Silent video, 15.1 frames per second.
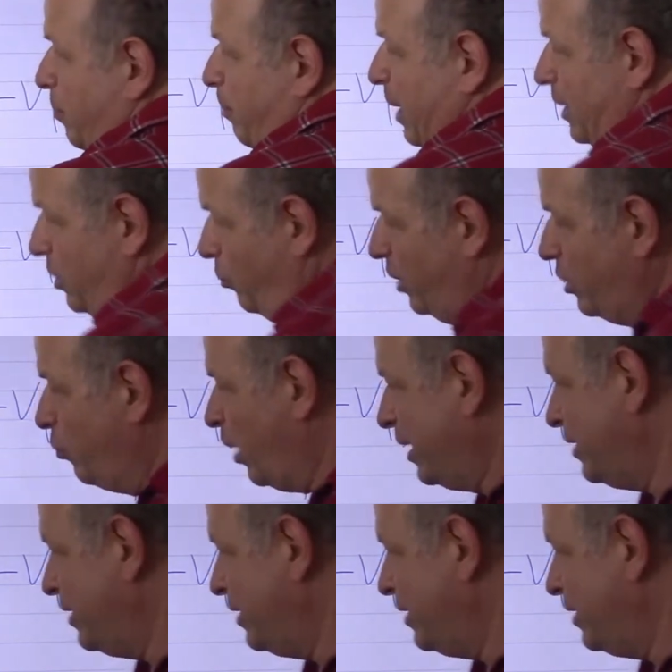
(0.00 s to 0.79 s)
By the way, what